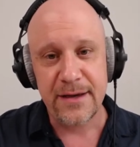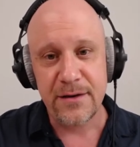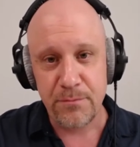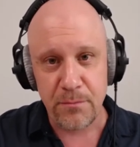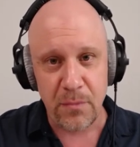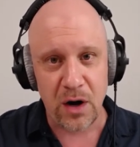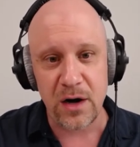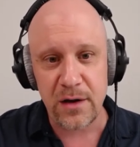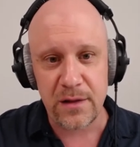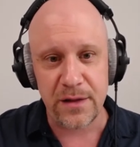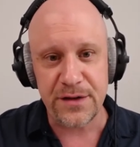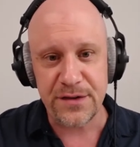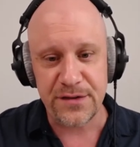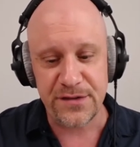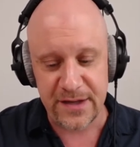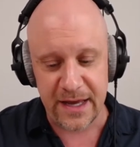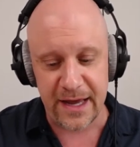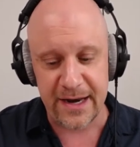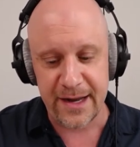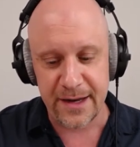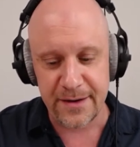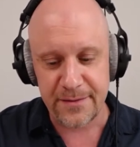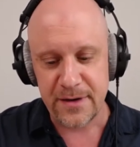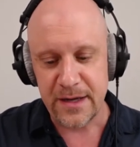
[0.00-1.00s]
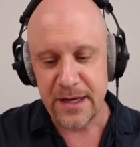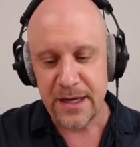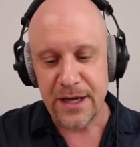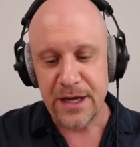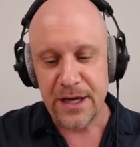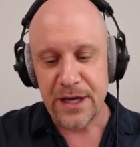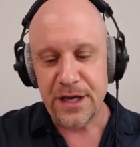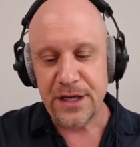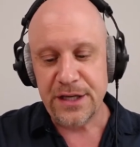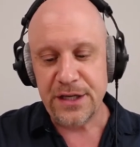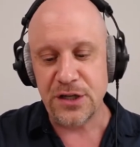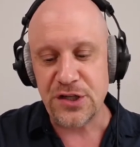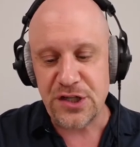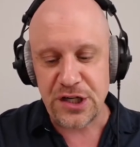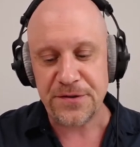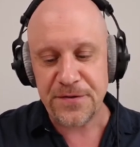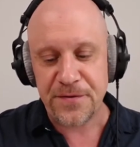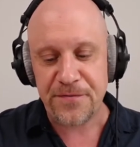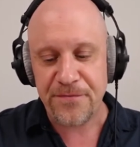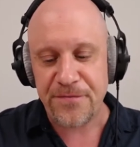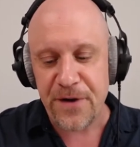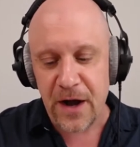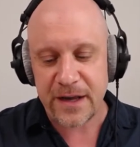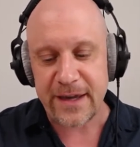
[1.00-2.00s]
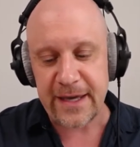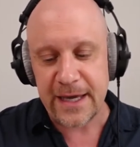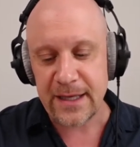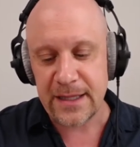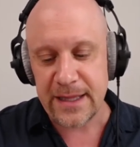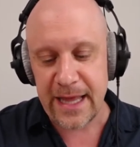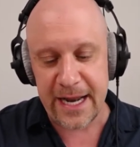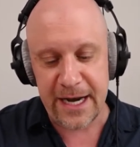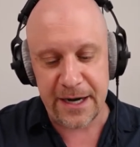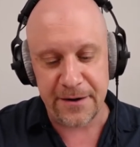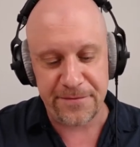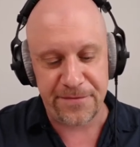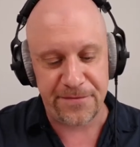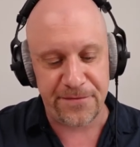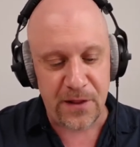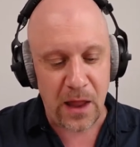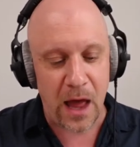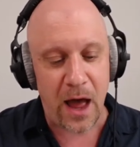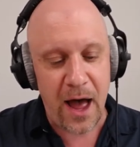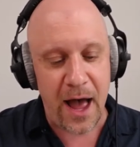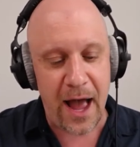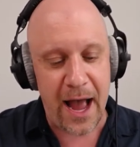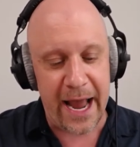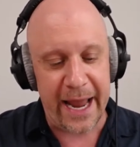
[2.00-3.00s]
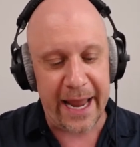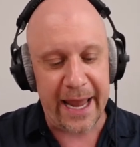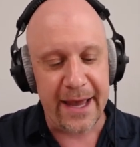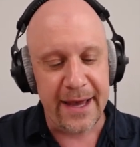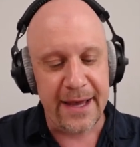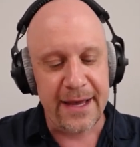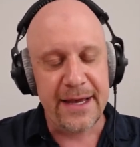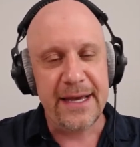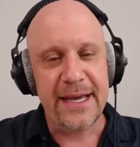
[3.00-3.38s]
Marlon said it, you just fucking let it fly.